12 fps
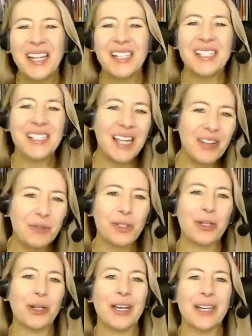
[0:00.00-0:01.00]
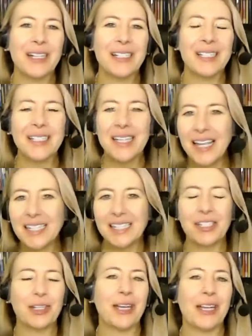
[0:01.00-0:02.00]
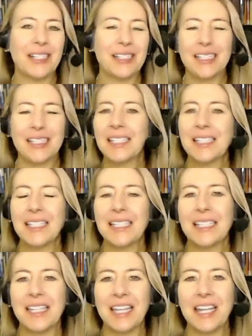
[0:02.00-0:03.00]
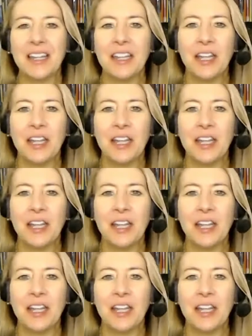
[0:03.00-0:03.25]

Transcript: It sounds good and it says easy,